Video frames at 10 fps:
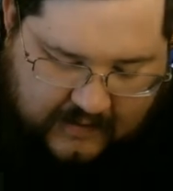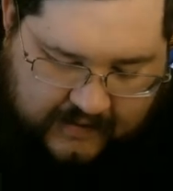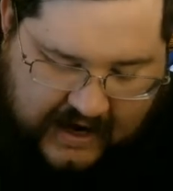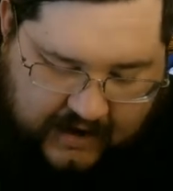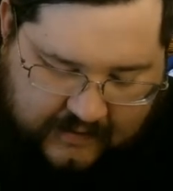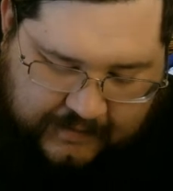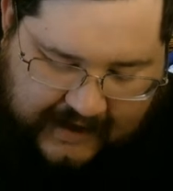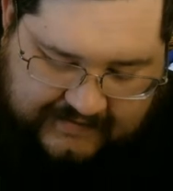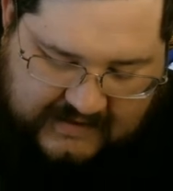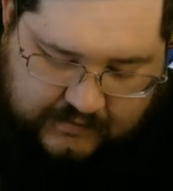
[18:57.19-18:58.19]
There the
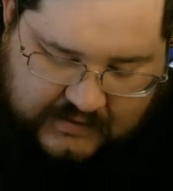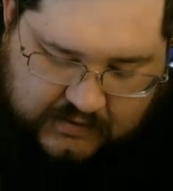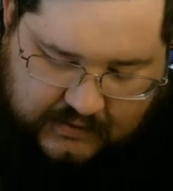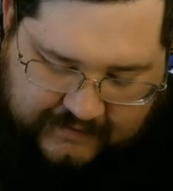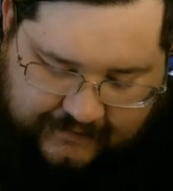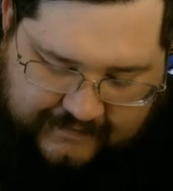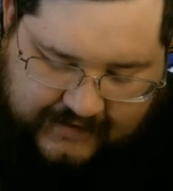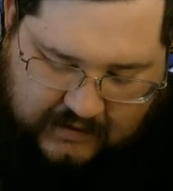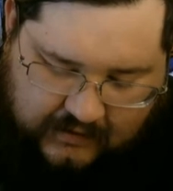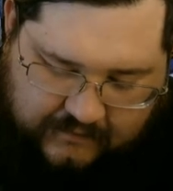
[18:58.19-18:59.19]
prophecy was duly
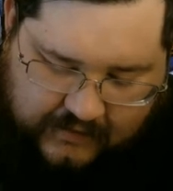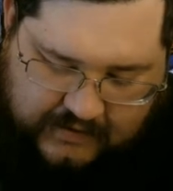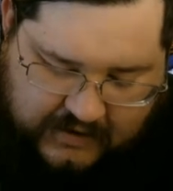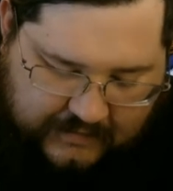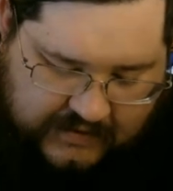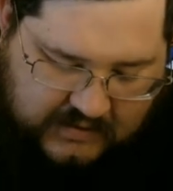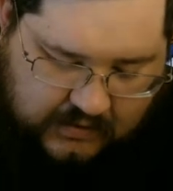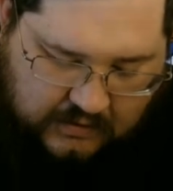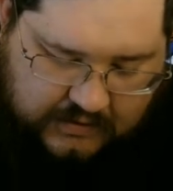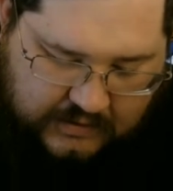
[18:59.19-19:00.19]
fulfilled, for the German
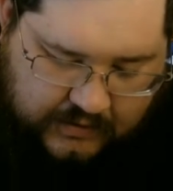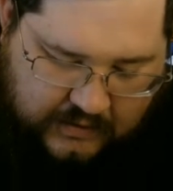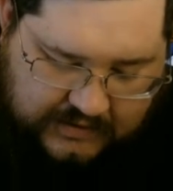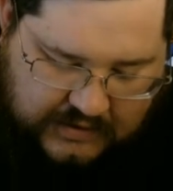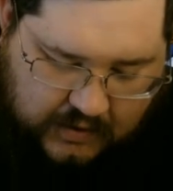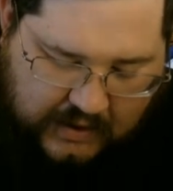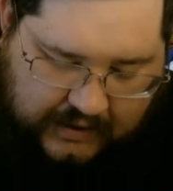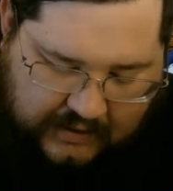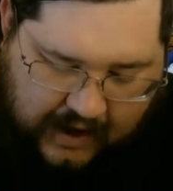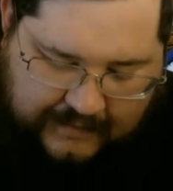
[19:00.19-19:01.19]
soldier who had
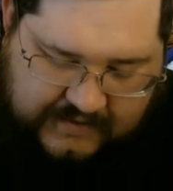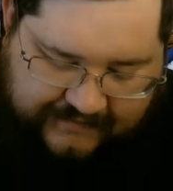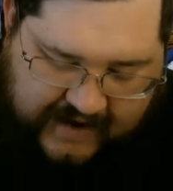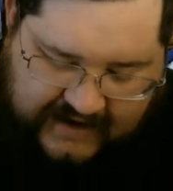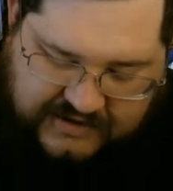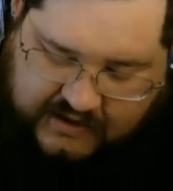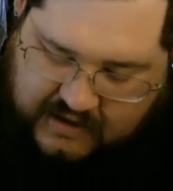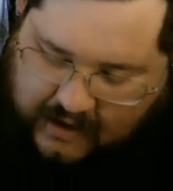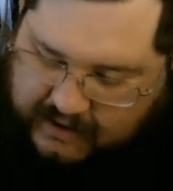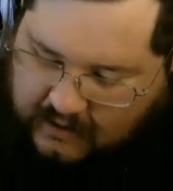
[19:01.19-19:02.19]
joined the opposite faction,
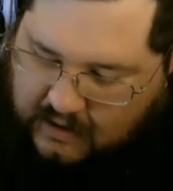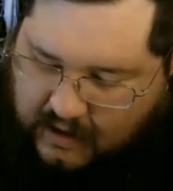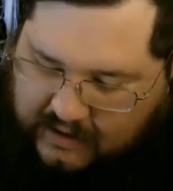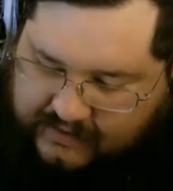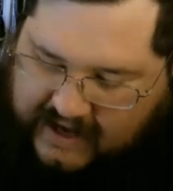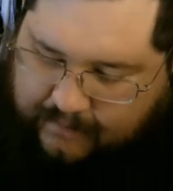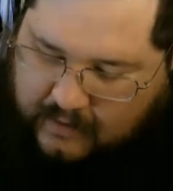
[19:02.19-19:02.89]
coming along at that